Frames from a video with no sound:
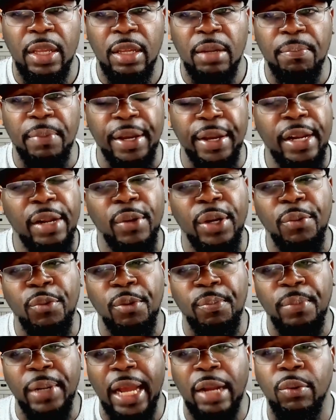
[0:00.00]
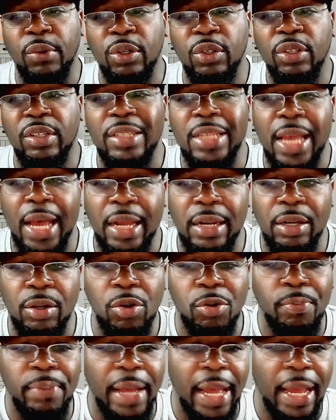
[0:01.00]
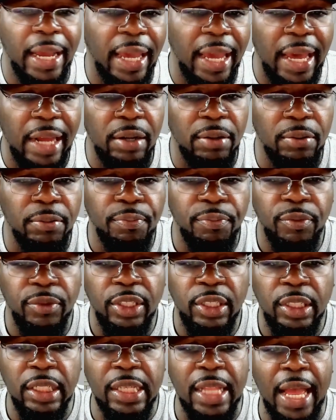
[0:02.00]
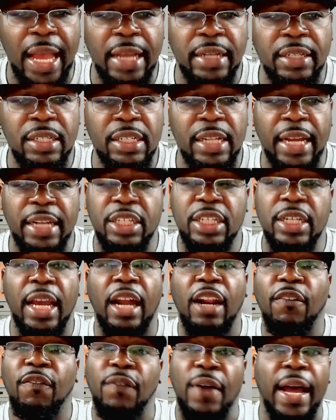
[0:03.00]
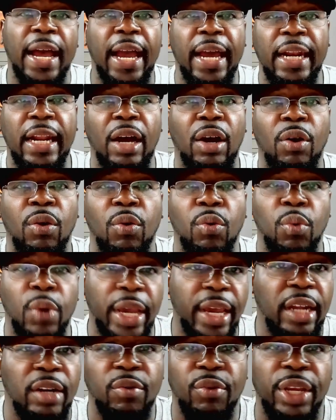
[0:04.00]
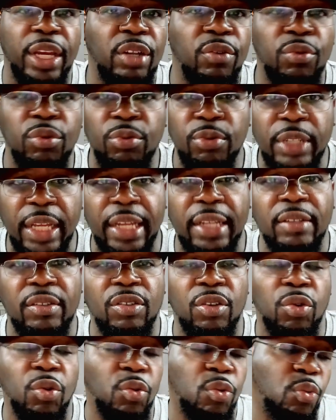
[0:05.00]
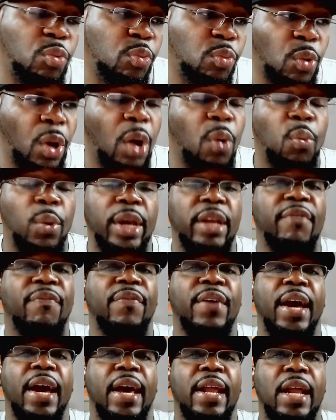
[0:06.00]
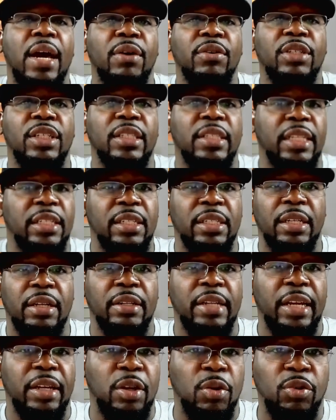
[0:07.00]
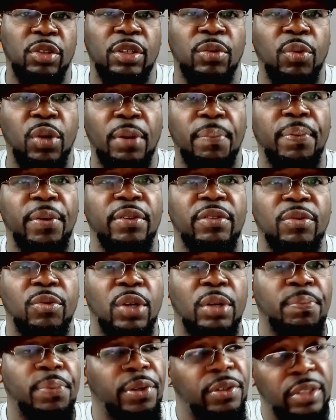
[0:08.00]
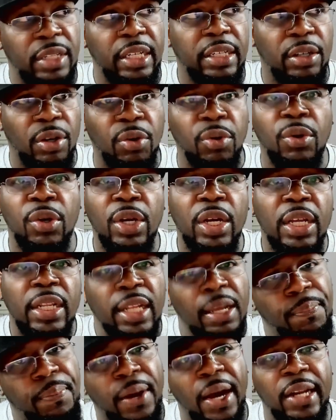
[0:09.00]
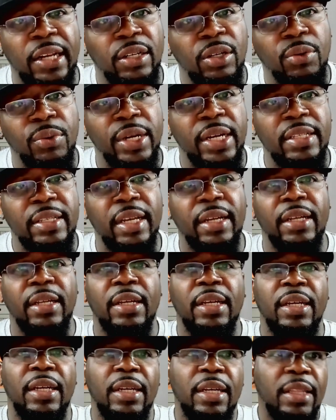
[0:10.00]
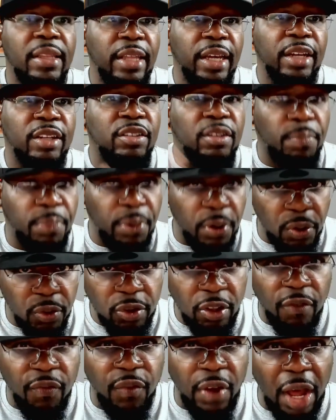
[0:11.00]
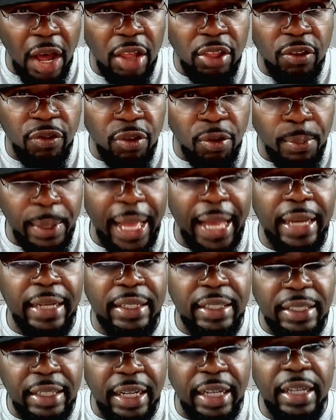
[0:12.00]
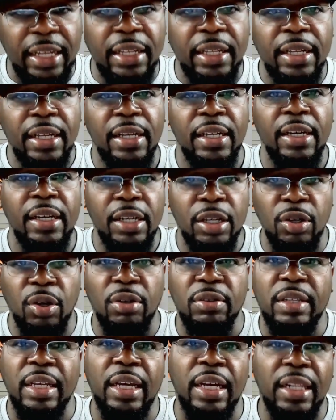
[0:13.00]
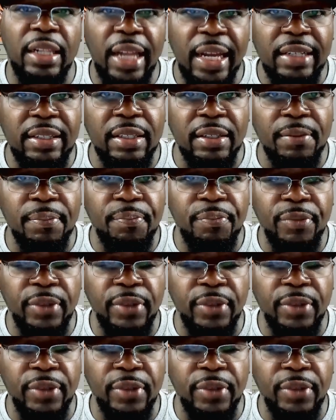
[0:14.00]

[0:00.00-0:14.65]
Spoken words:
But anyway, when Black Widow decided to go back at him, she's like, she got to find out where the Red Room's at. So one way to find out, she said they go to the one person they probably know where it's at. Their supposed father from back in the day, you know what I'm saying, Alexa.